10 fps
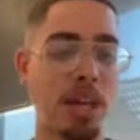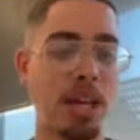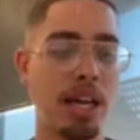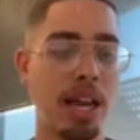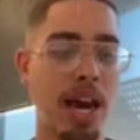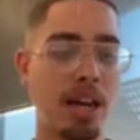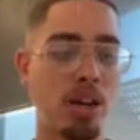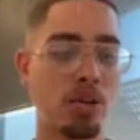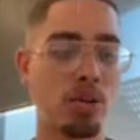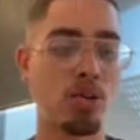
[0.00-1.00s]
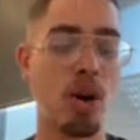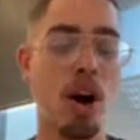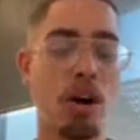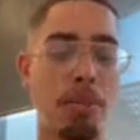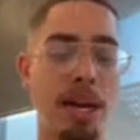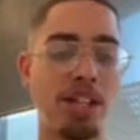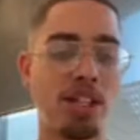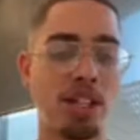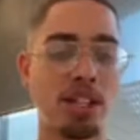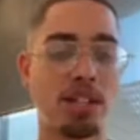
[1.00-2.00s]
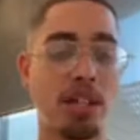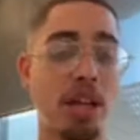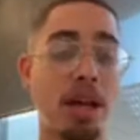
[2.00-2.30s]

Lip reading: and I go to automations,